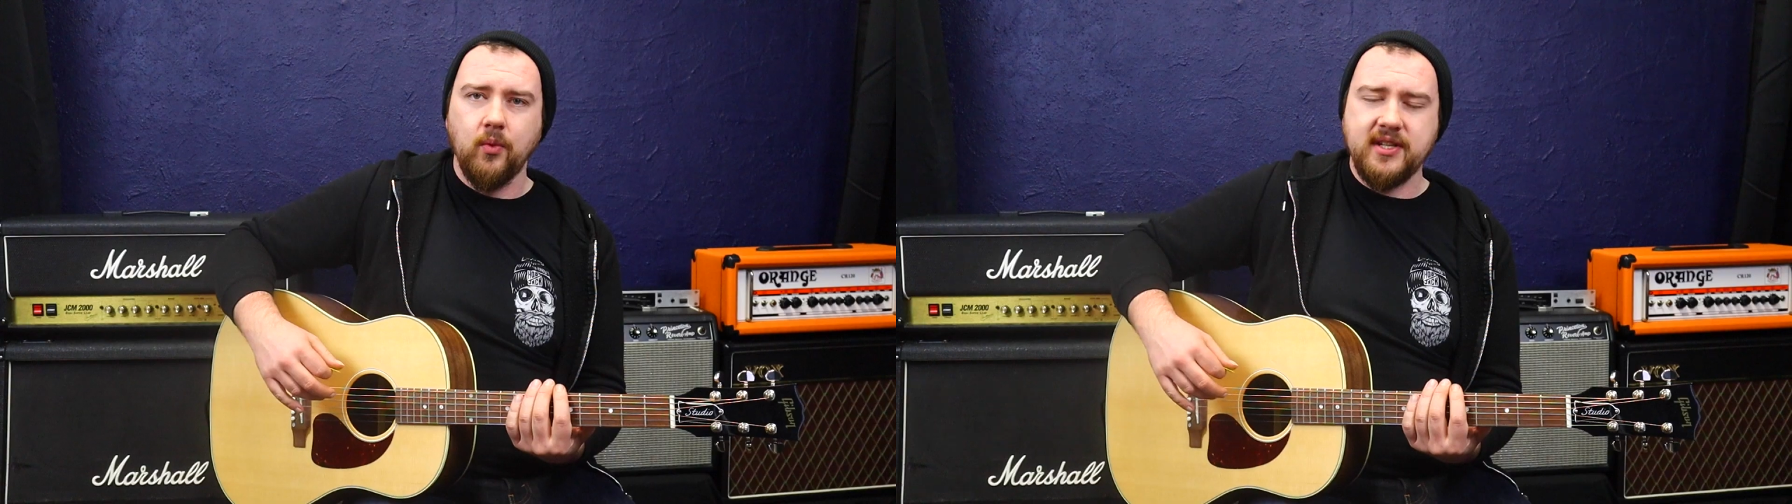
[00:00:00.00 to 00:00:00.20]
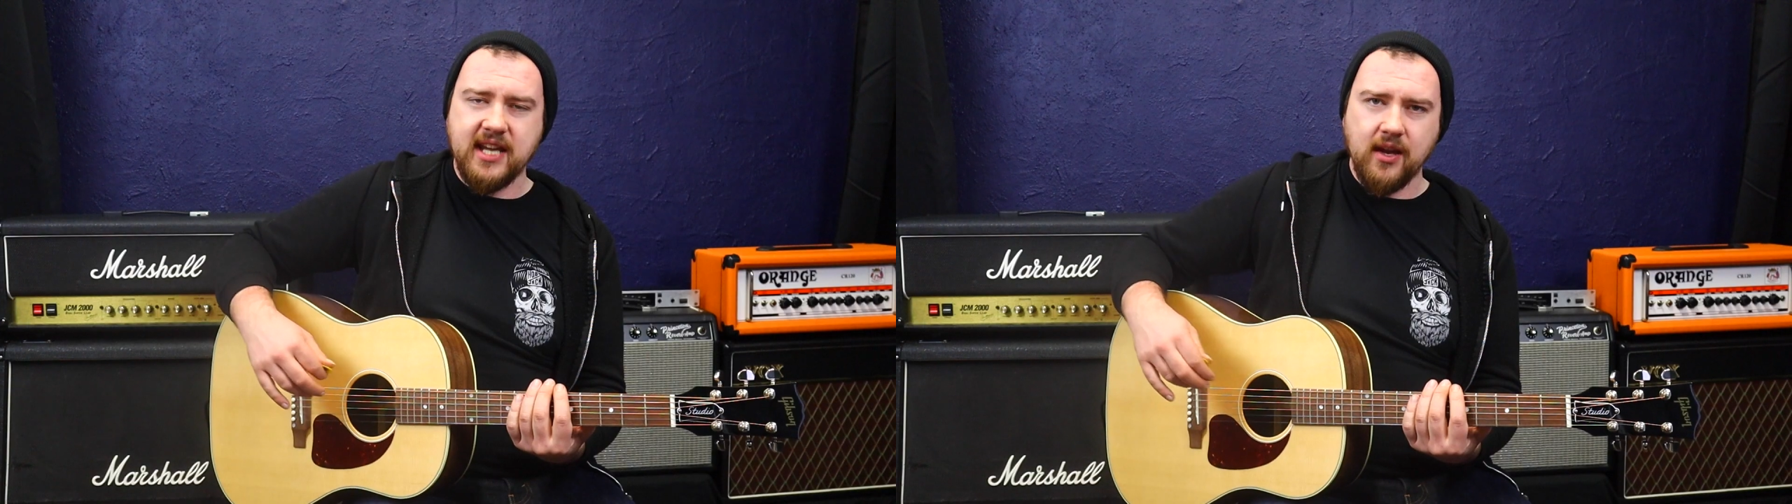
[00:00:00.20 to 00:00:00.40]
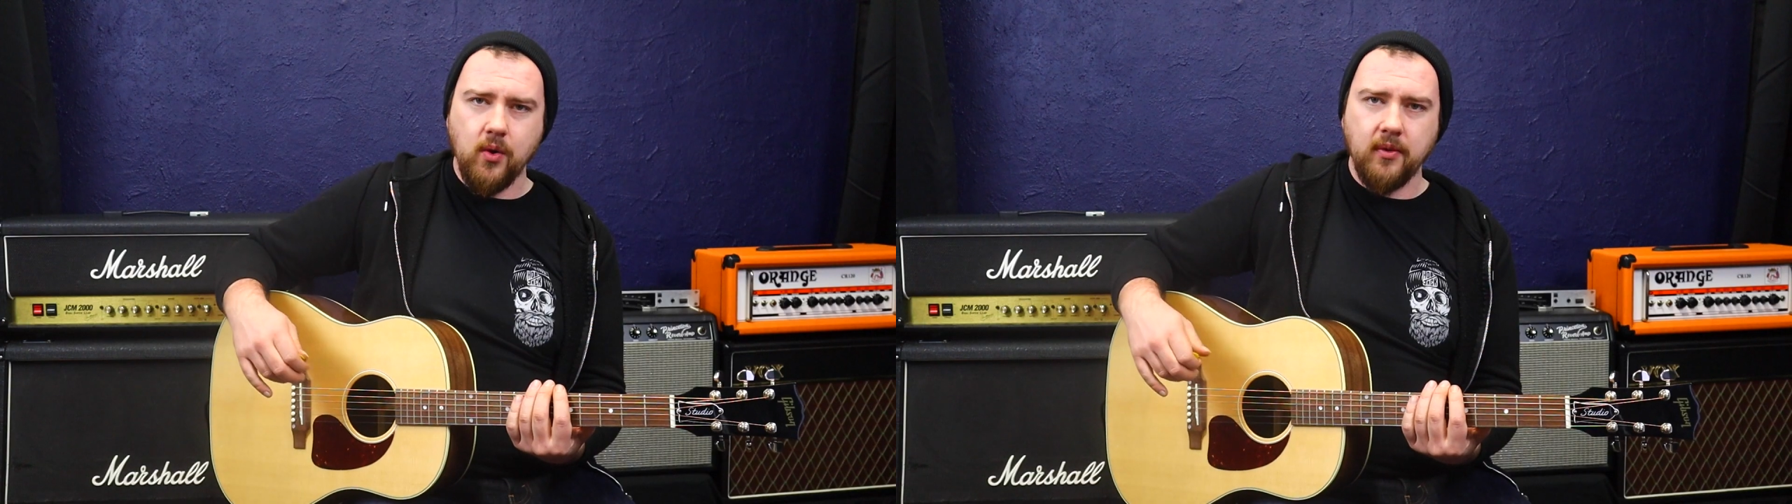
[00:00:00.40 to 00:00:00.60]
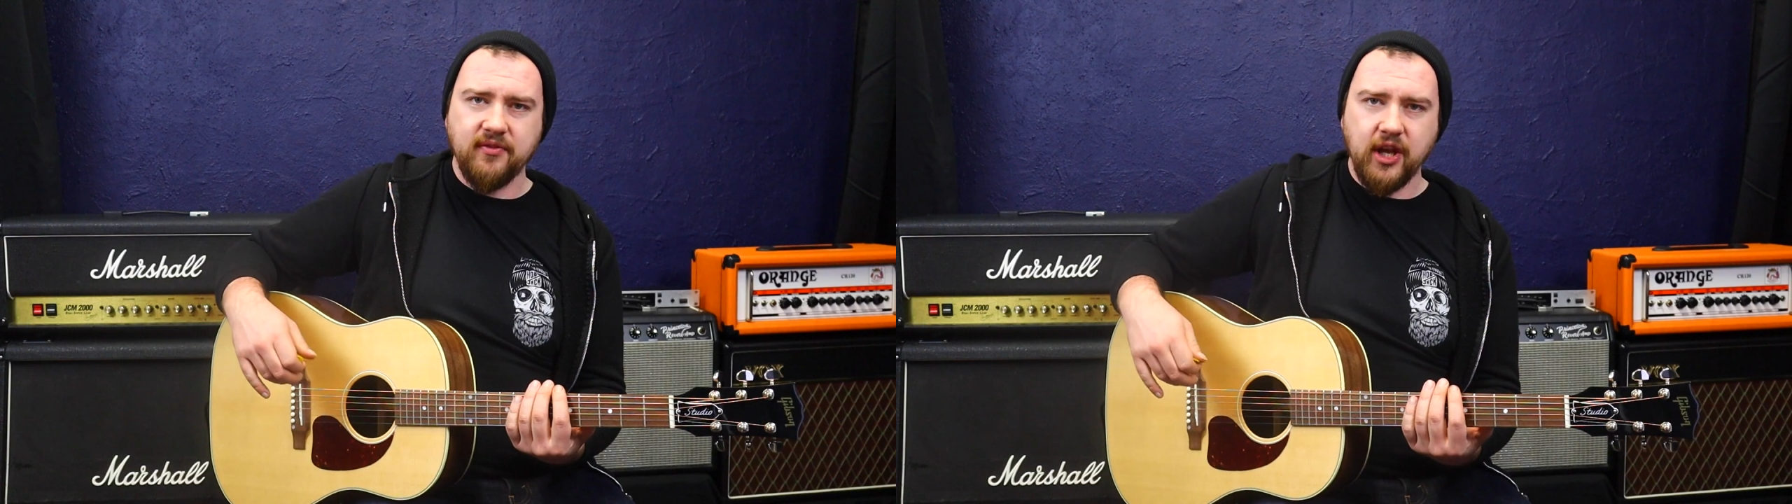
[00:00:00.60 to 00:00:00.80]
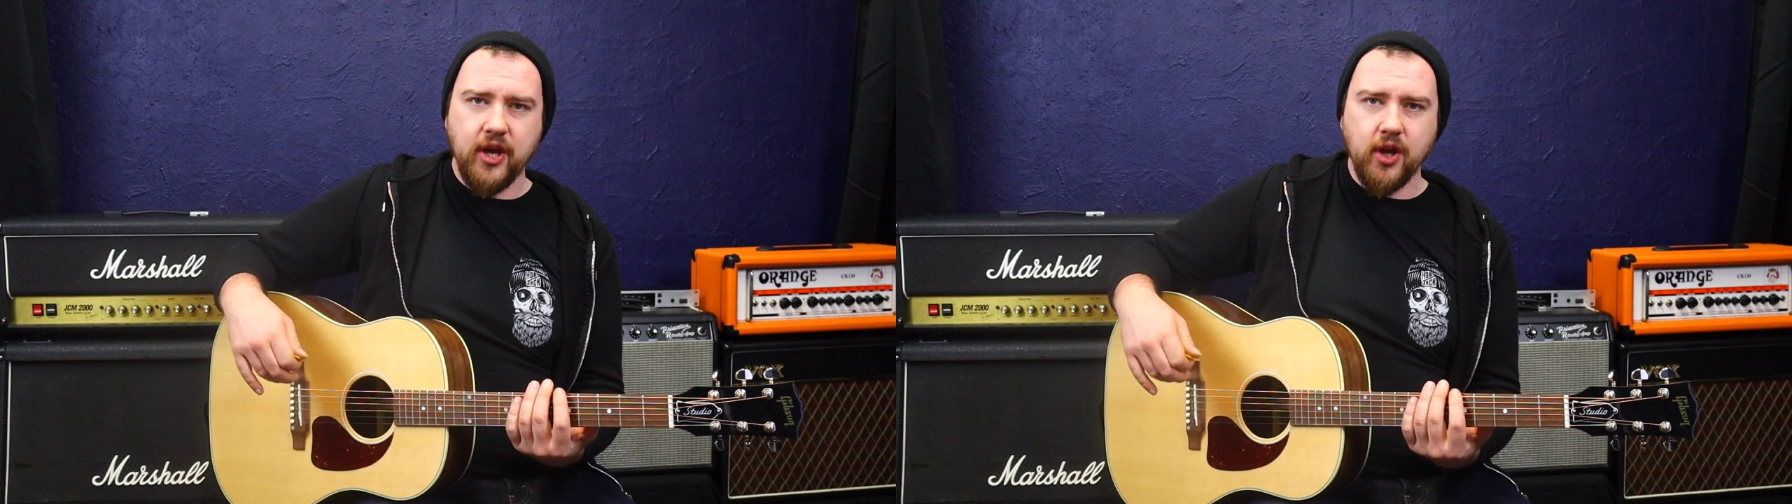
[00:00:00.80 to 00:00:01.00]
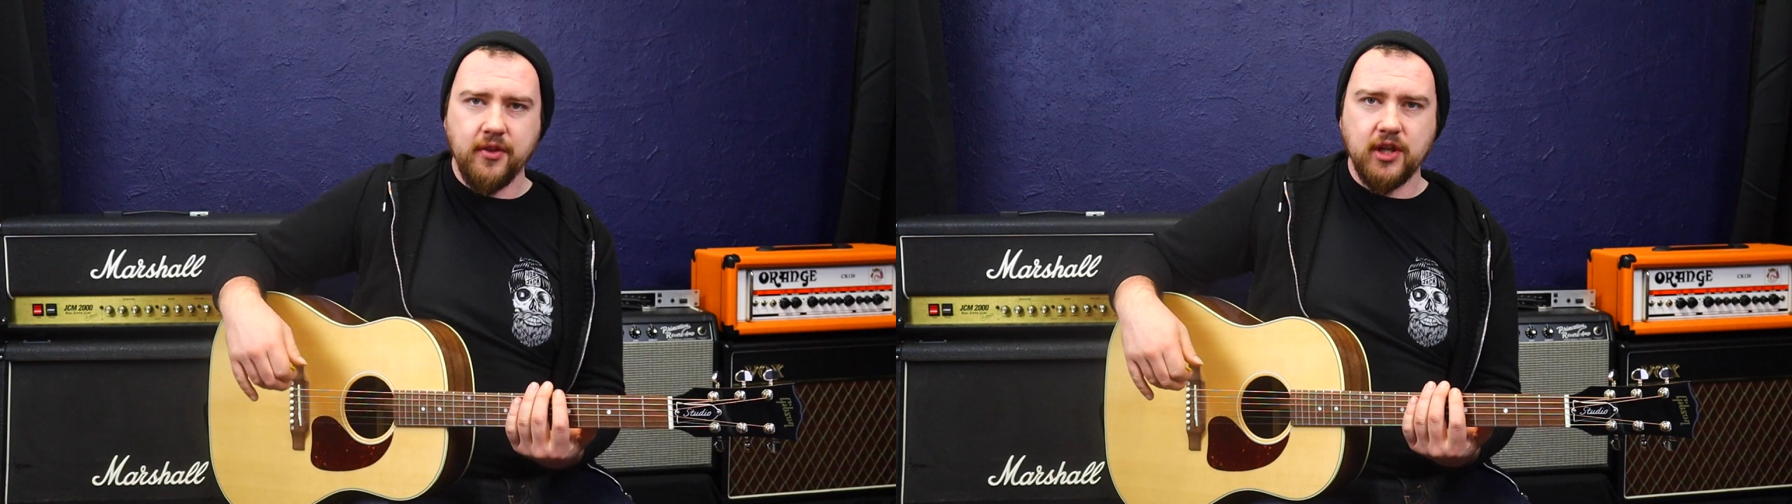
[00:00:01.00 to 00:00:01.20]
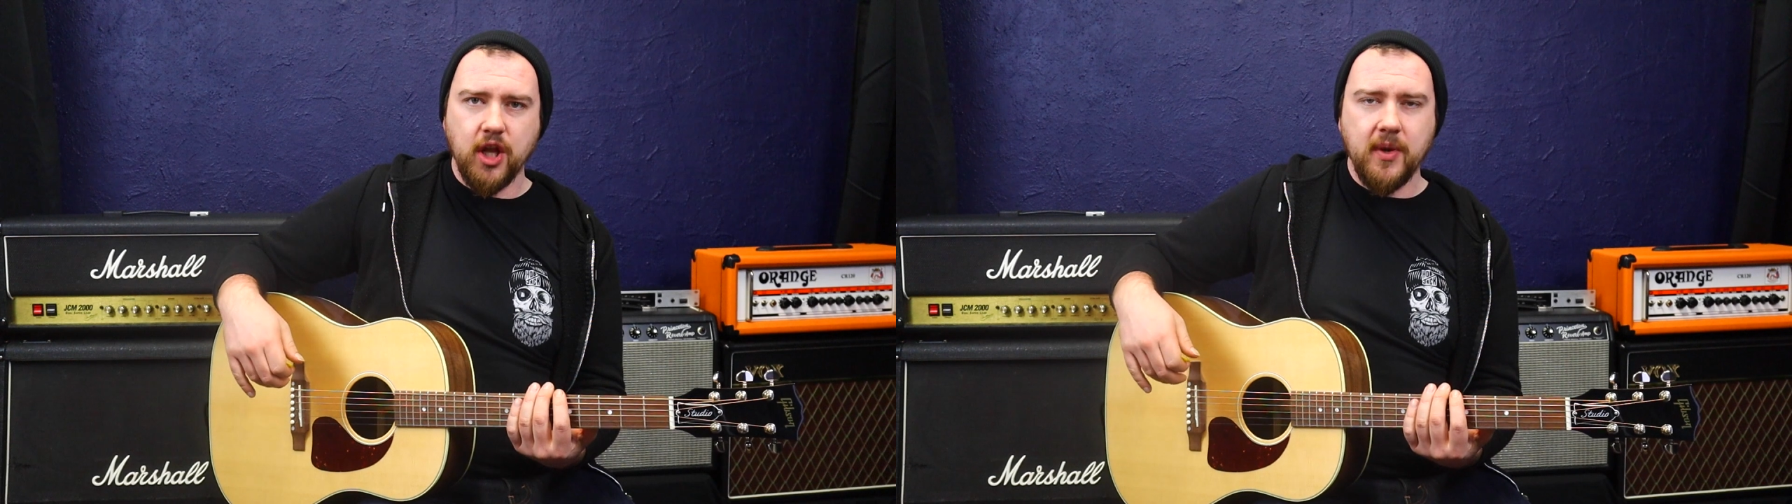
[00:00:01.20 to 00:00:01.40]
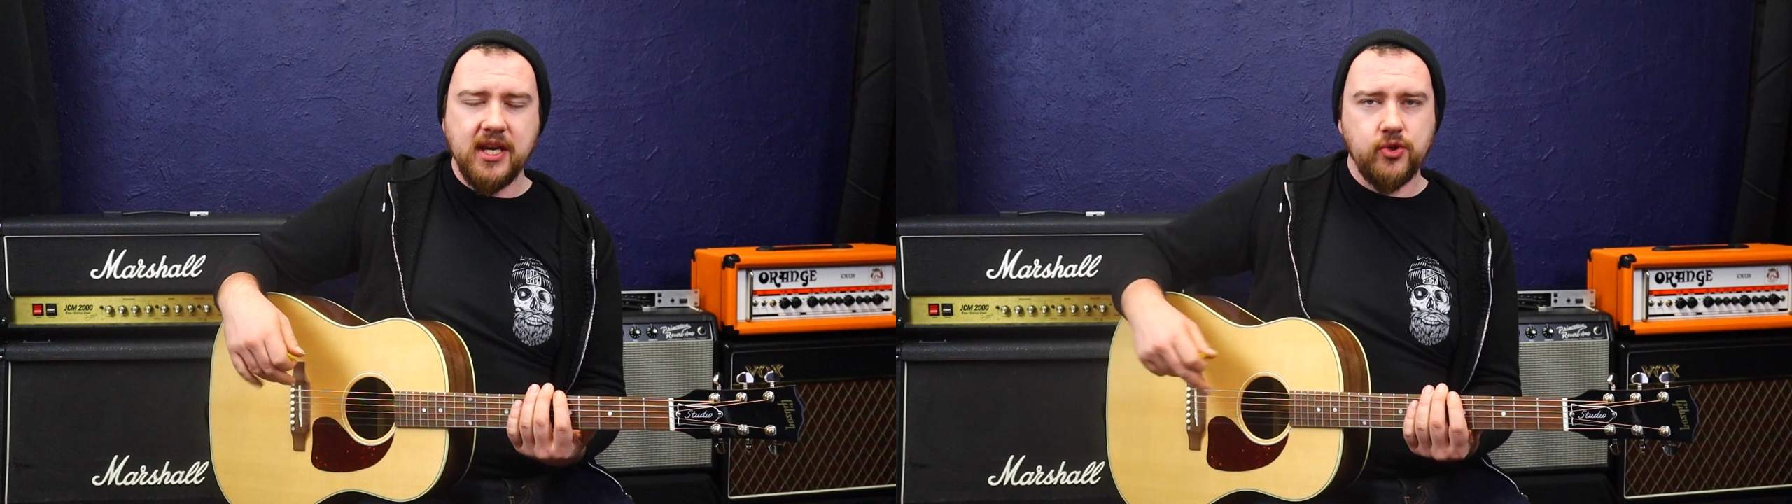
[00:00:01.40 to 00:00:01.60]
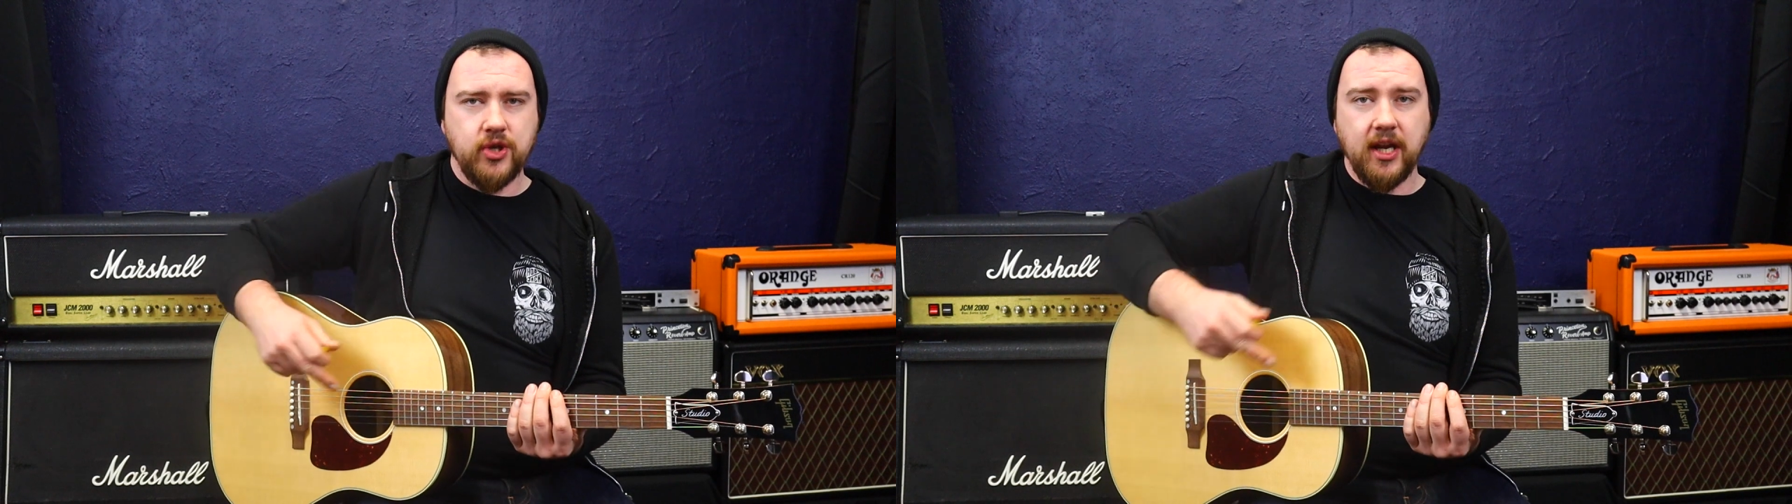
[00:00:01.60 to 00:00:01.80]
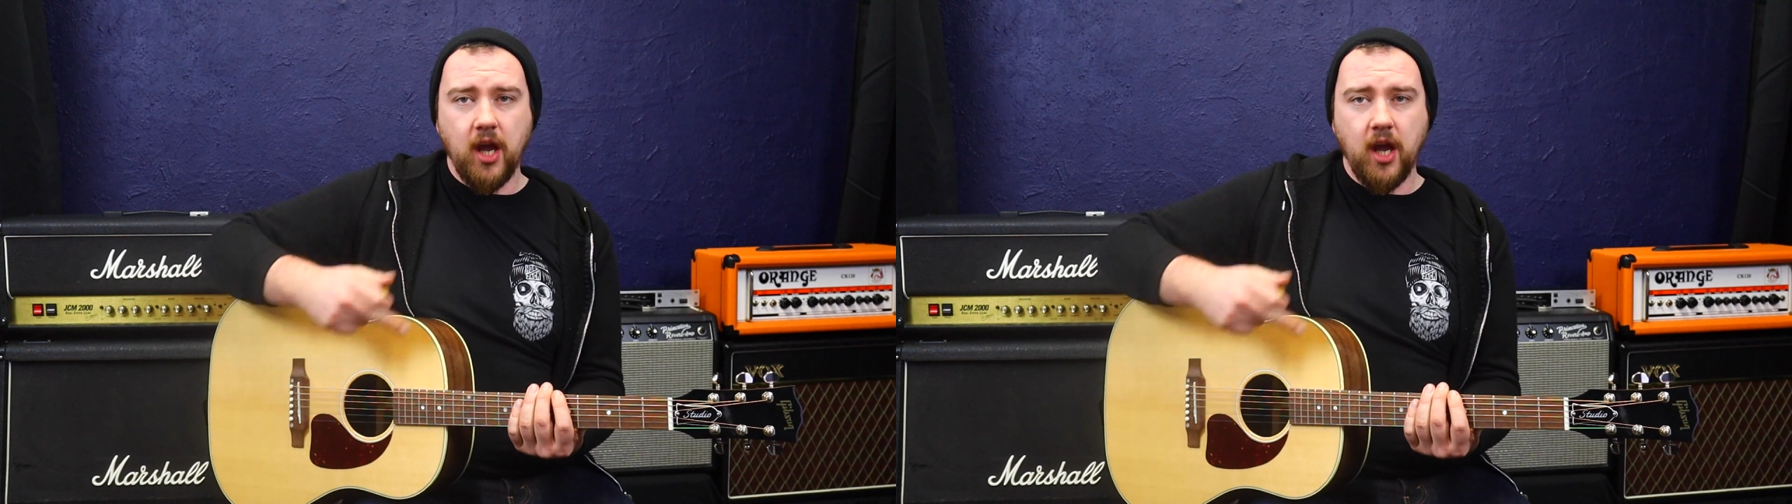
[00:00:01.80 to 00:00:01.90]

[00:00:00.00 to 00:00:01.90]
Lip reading: We take what we've learnt on the low E string